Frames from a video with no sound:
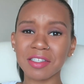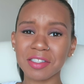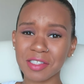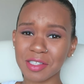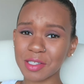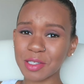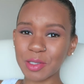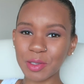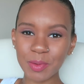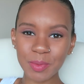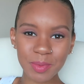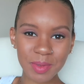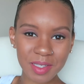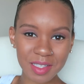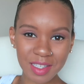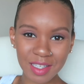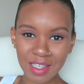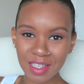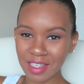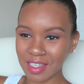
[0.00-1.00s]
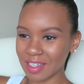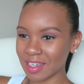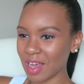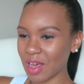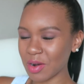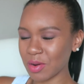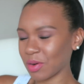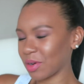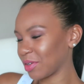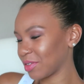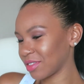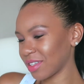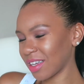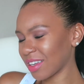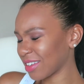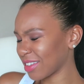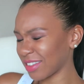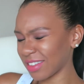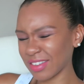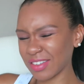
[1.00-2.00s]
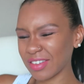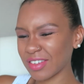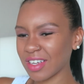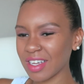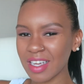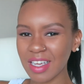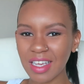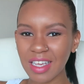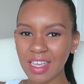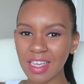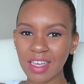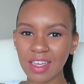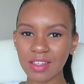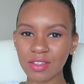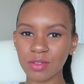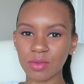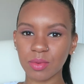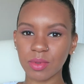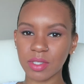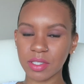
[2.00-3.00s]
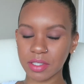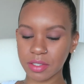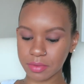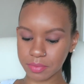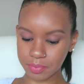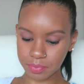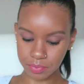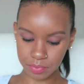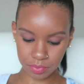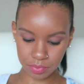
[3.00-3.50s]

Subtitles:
Scooping, and I don't know, it's weird.